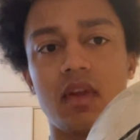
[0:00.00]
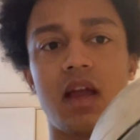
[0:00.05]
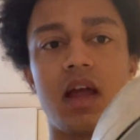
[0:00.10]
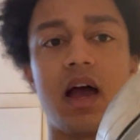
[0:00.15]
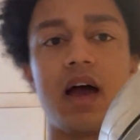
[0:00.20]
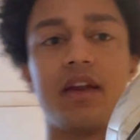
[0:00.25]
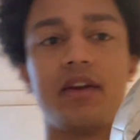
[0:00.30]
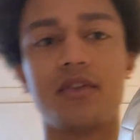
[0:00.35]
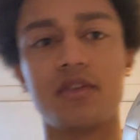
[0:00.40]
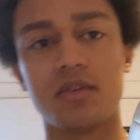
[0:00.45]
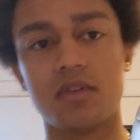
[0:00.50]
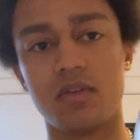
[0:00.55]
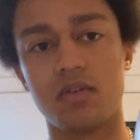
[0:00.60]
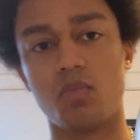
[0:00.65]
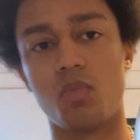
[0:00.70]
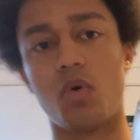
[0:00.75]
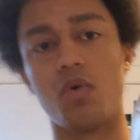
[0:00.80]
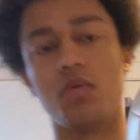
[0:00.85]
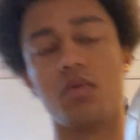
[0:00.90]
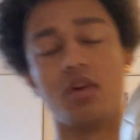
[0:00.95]
And
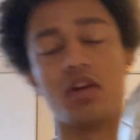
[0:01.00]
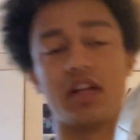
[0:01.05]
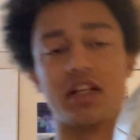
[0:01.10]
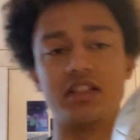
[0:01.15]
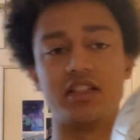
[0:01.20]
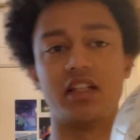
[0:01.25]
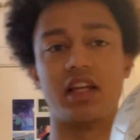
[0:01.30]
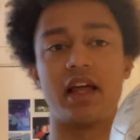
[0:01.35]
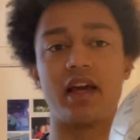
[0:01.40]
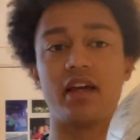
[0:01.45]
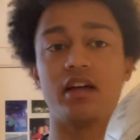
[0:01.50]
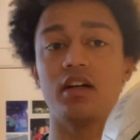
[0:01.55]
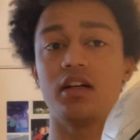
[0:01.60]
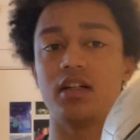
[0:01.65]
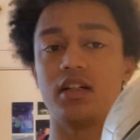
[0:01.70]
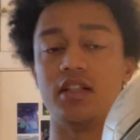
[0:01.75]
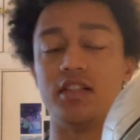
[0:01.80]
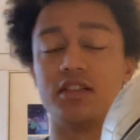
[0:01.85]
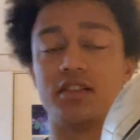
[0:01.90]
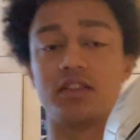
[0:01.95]
what we'll look into later
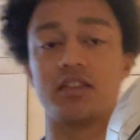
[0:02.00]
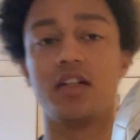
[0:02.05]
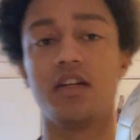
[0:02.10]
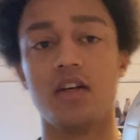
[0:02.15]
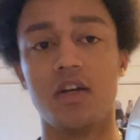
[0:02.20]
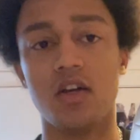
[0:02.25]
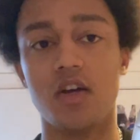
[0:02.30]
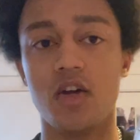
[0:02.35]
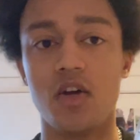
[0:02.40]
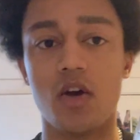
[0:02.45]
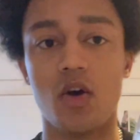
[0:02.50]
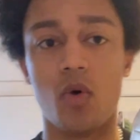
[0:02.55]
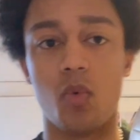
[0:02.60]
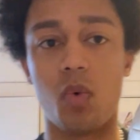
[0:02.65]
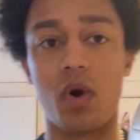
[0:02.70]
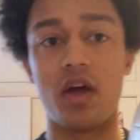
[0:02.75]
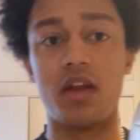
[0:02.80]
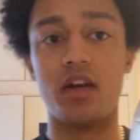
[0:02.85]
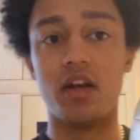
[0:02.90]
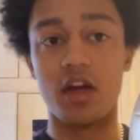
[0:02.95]
is
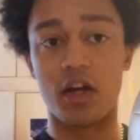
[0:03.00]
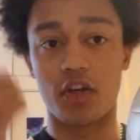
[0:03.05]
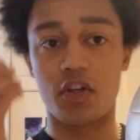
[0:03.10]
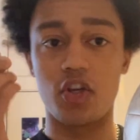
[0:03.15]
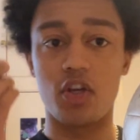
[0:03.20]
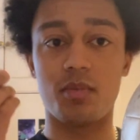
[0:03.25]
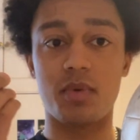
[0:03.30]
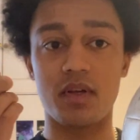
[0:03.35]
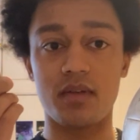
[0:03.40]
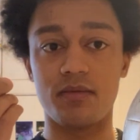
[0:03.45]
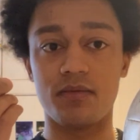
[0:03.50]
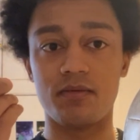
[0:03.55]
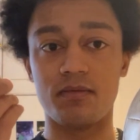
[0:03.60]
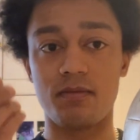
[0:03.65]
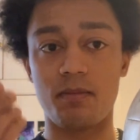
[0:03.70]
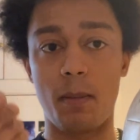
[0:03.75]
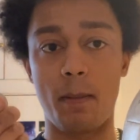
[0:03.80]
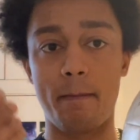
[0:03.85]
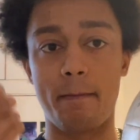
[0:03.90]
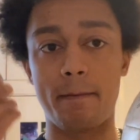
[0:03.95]
when a qubit
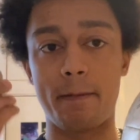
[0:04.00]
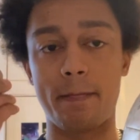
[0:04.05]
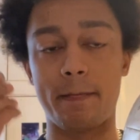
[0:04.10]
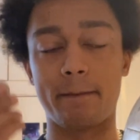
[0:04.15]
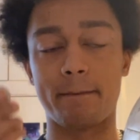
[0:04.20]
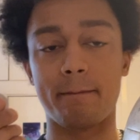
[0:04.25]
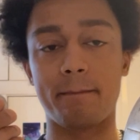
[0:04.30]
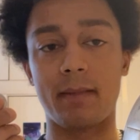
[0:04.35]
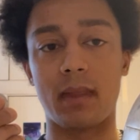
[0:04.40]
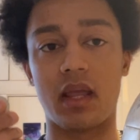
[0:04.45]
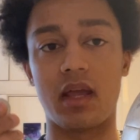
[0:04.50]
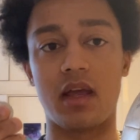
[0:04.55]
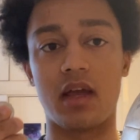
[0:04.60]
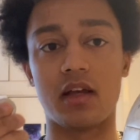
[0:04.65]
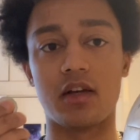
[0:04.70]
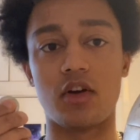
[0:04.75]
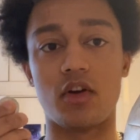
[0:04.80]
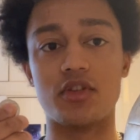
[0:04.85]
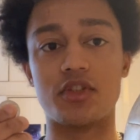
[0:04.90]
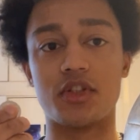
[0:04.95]

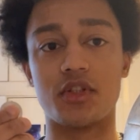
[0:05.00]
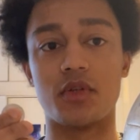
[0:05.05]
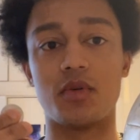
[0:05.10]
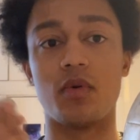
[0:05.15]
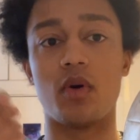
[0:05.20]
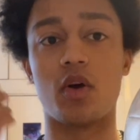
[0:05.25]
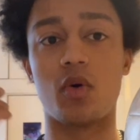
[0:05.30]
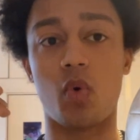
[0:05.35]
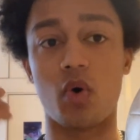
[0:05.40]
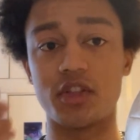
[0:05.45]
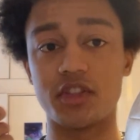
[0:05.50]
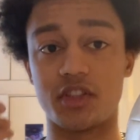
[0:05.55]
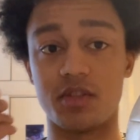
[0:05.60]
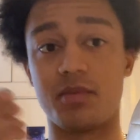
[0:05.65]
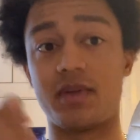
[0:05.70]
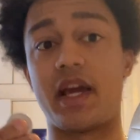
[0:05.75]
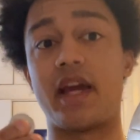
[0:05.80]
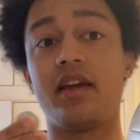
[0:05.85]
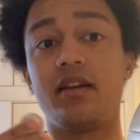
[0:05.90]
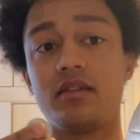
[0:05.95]
goes through a quantum
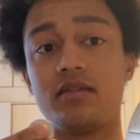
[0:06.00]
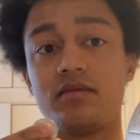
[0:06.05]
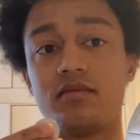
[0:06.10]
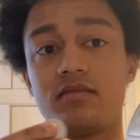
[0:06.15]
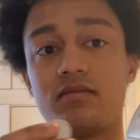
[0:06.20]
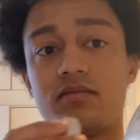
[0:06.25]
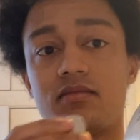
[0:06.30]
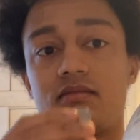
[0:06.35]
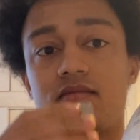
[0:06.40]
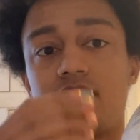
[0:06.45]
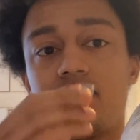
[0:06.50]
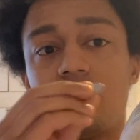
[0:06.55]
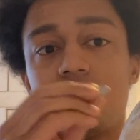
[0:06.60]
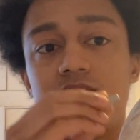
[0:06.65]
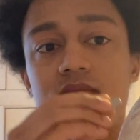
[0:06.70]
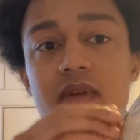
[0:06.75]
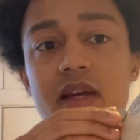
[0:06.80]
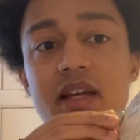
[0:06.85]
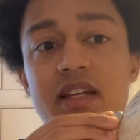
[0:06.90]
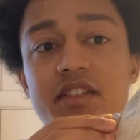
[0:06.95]
gate,
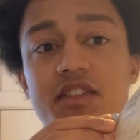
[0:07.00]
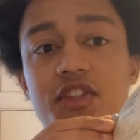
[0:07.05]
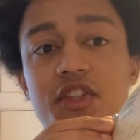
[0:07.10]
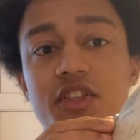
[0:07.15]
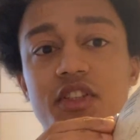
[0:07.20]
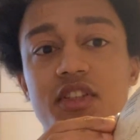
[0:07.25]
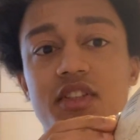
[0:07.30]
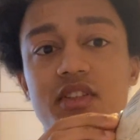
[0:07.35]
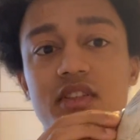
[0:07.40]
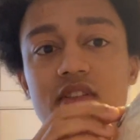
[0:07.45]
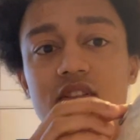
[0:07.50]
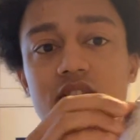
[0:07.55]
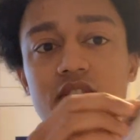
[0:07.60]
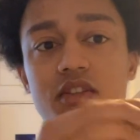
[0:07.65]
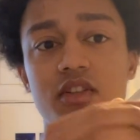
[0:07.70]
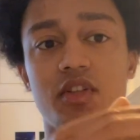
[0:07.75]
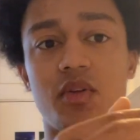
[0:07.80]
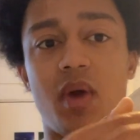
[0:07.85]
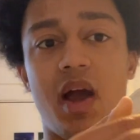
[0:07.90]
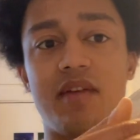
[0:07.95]
it is just,
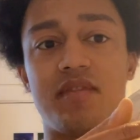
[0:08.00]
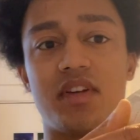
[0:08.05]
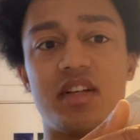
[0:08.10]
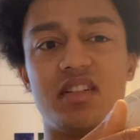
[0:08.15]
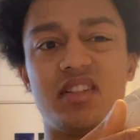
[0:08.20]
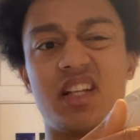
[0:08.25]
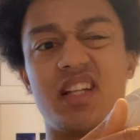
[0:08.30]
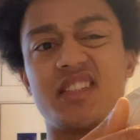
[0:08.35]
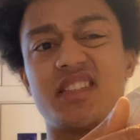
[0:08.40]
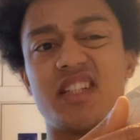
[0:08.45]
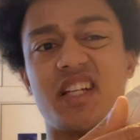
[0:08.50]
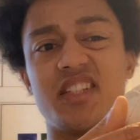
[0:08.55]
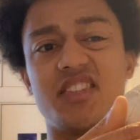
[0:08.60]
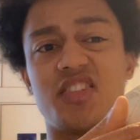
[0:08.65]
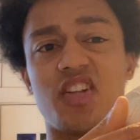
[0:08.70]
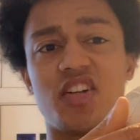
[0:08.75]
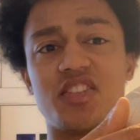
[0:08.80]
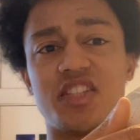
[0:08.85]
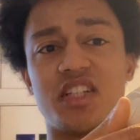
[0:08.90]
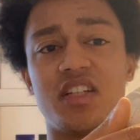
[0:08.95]
you have it, let's say it
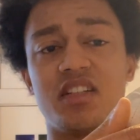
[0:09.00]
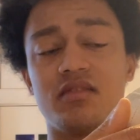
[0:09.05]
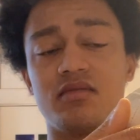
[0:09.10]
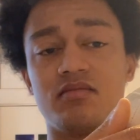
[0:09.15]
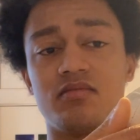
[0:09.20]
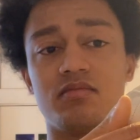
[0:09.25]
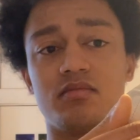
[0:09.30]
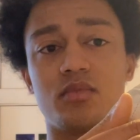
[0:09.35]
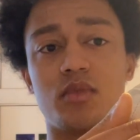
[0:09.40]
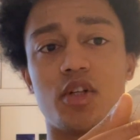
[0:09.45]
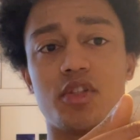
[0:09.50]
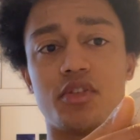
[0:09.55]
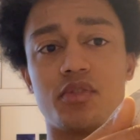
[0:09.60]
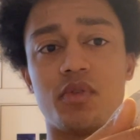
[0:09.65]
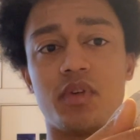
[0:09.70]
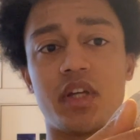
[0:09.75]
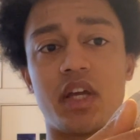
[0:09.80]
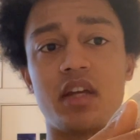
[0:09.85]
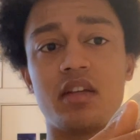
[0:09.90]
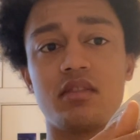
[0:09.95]
starts here, goes through
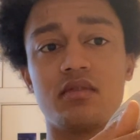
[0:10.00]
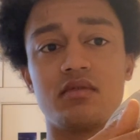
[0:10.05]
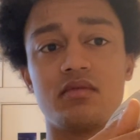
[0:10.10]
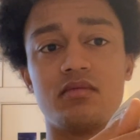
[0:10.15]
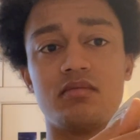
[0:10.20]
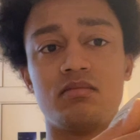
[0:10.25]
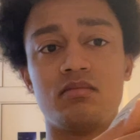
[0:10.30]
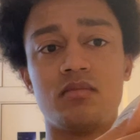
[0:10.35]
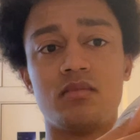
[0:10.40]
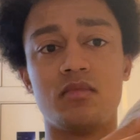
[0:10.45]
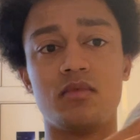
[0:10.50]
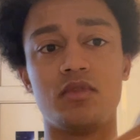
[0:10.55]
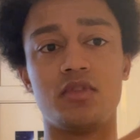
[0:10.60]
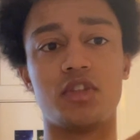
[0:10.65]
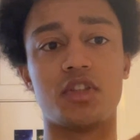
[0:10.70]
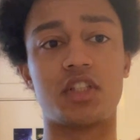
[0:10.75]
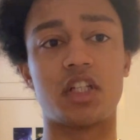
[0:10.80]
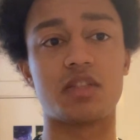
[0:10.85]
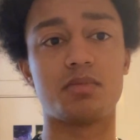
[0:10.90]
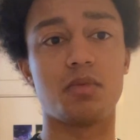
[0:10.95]
a gate,
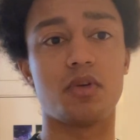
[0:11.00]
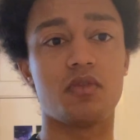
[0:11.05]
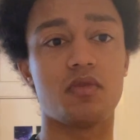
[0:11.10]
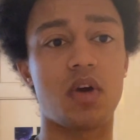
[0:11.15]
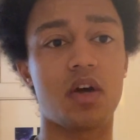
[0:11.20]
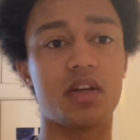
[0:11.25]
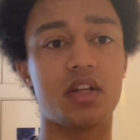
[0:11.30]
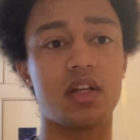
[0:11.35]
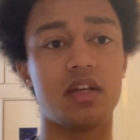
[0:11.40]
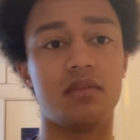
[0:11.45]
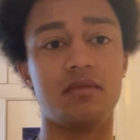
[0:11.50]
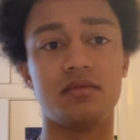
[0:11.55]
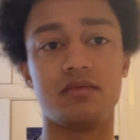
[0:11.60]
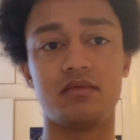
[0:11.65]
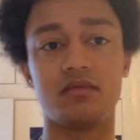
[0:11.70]
just gets moved around here.